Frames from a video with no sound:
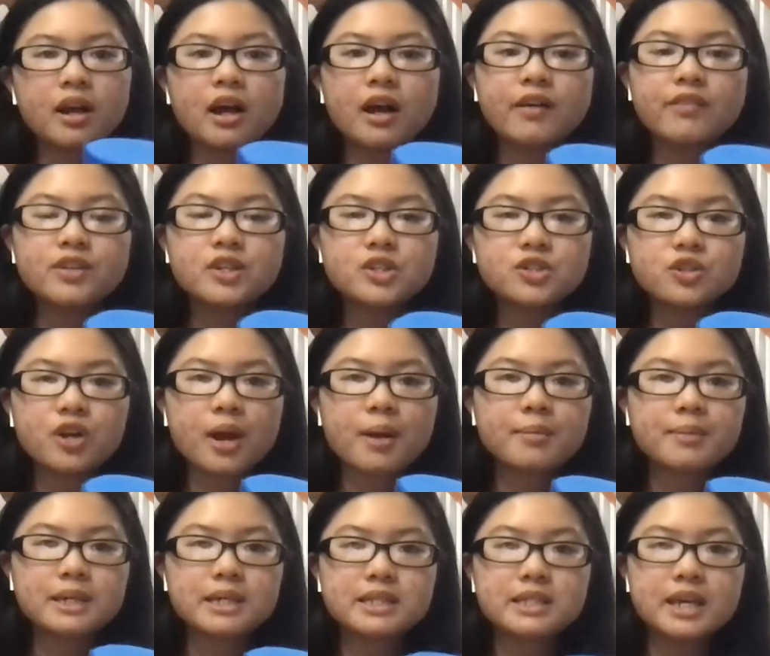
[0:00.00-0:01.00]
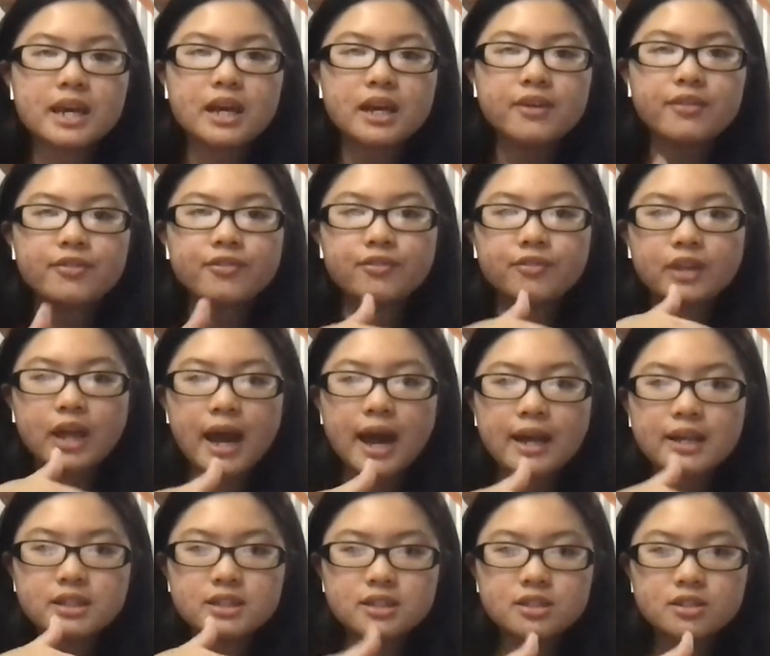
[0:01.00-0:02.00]
of the drum is a
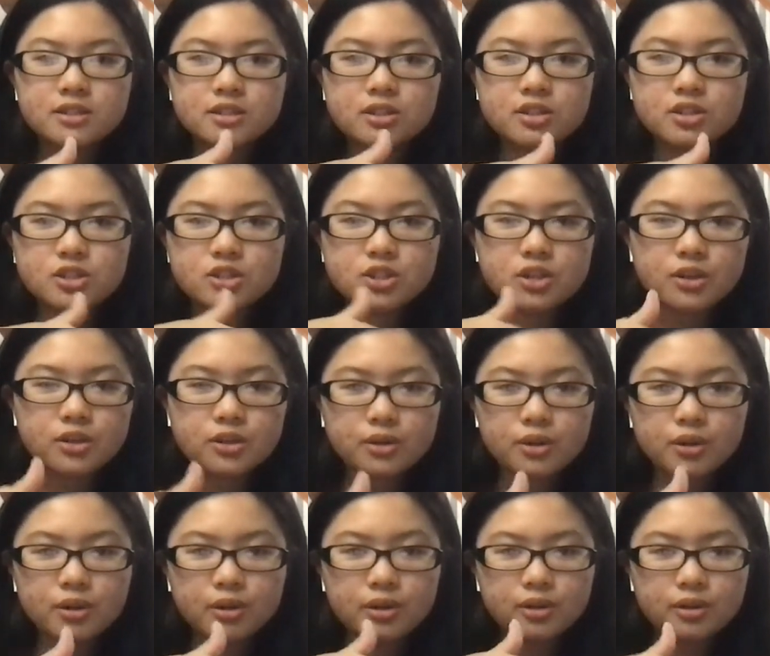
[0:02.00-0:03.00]
flat circle.